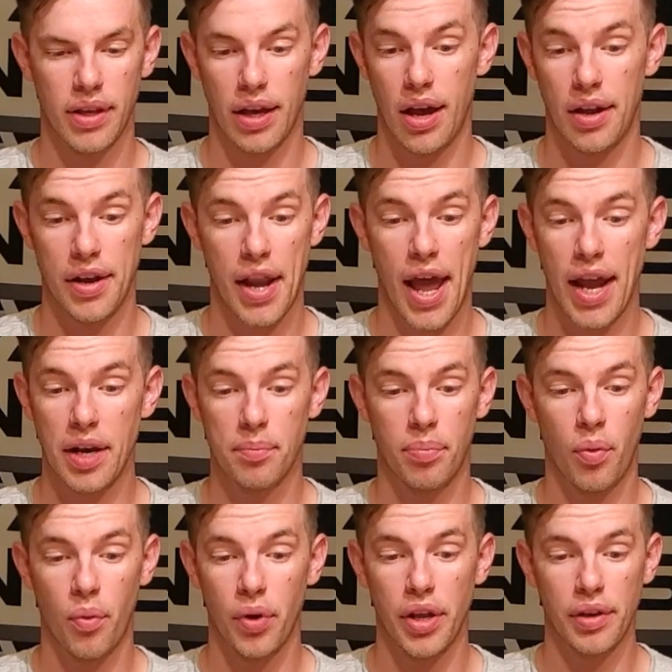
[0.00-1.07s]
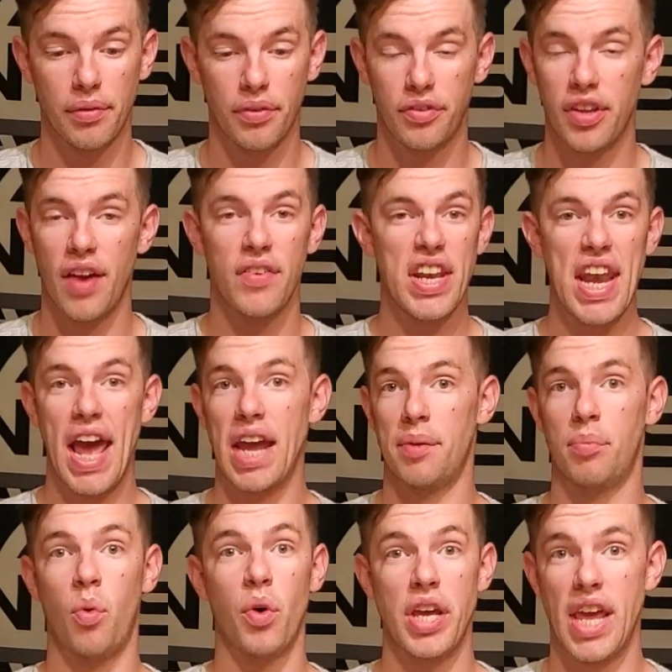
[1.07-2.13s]
like a 9.7,
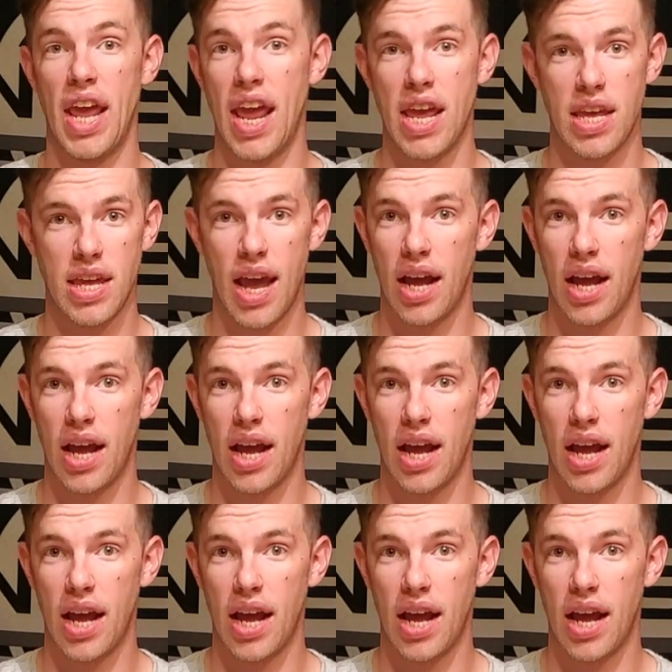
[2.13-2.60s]
9.8